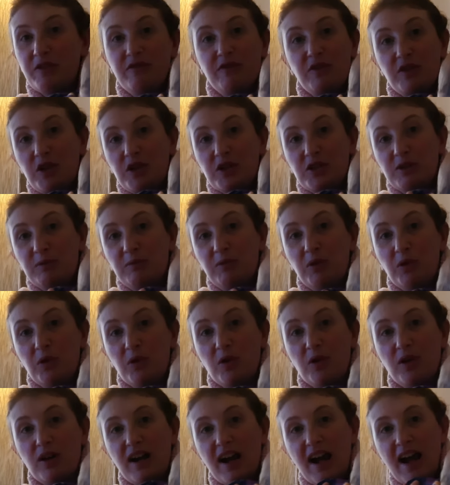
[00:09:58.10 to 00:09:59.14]
for your
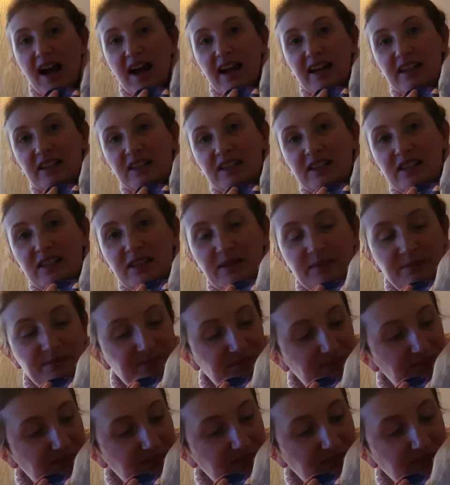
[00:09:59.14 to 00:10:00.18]
support, and
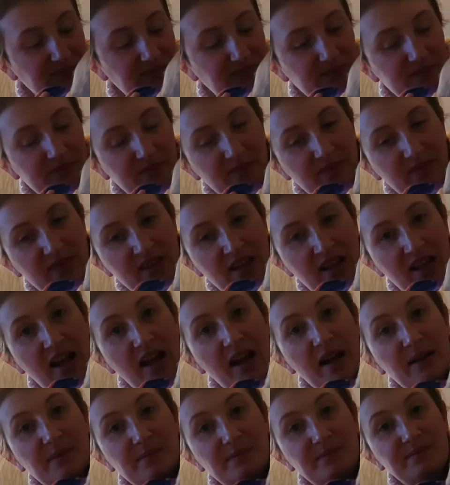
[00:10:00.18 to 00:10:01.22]

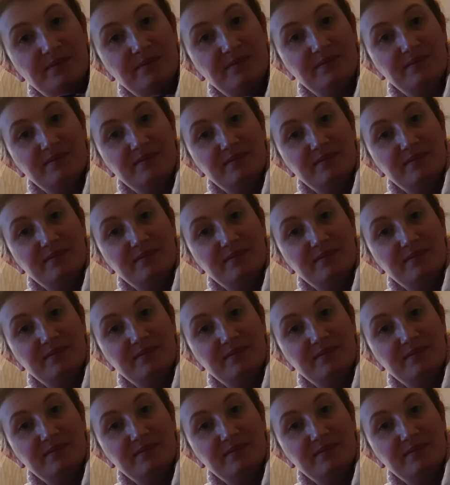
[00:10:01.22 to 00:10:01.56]
yeah,